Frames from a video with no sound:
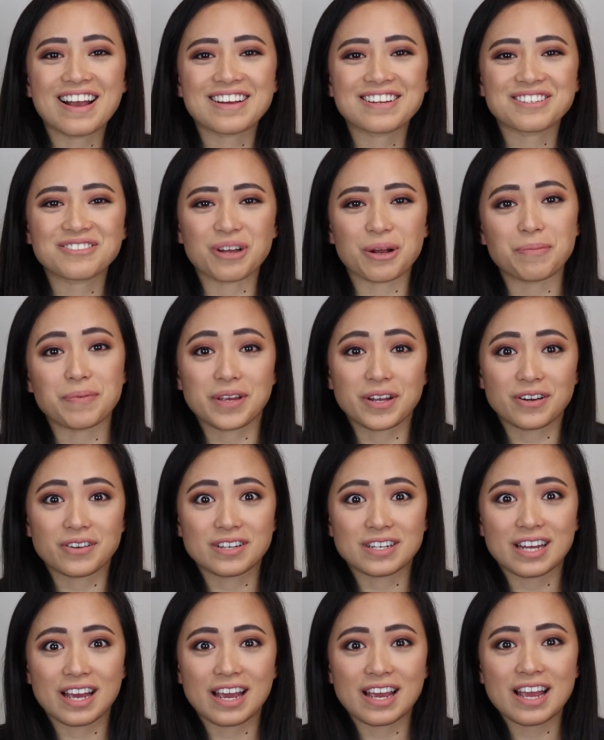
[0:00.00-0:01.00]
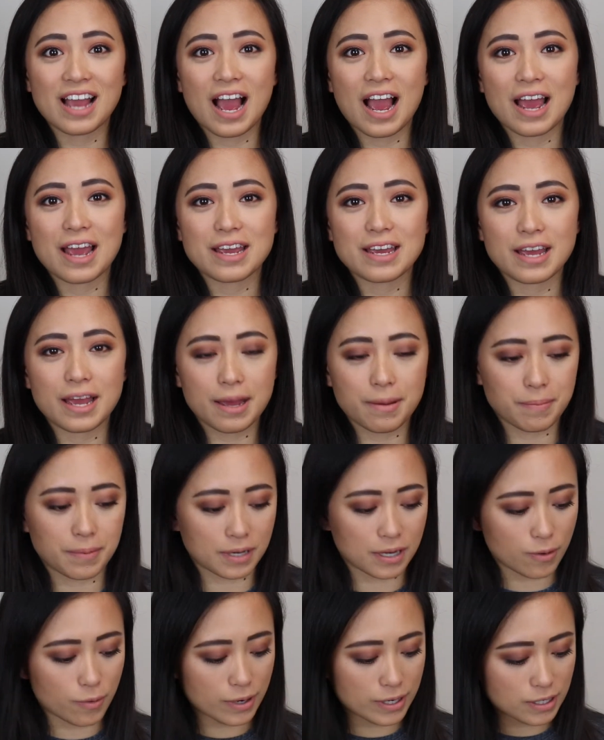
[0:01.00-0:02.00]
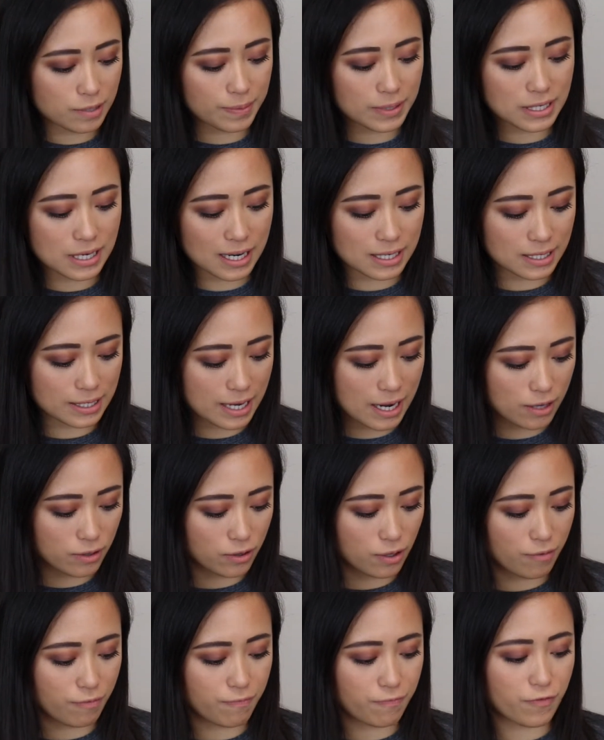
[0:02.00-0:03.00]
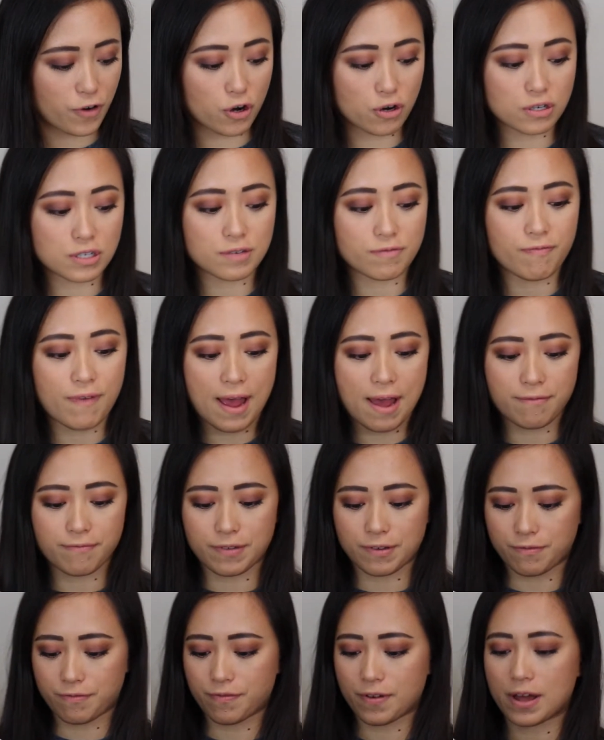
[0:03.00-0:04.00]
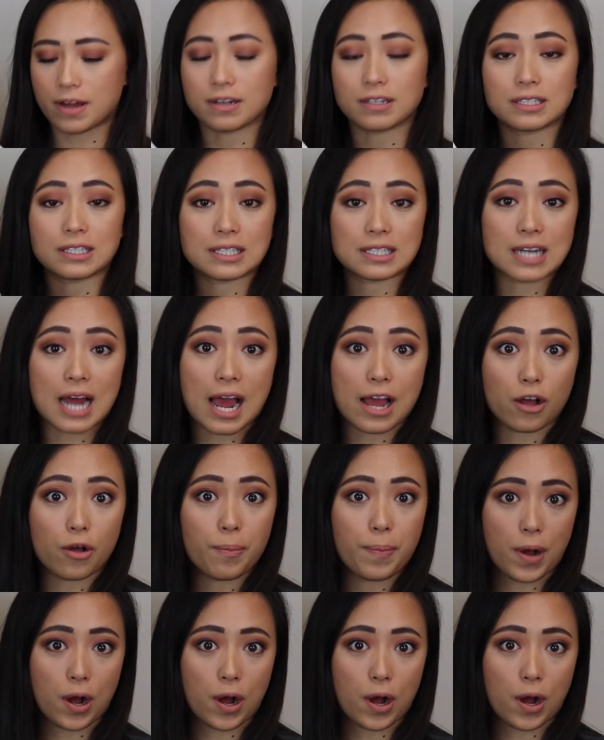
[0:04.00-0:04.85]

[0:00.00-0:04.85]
Okay, so I'm here today. I am going to be testing out the first FabFitFun style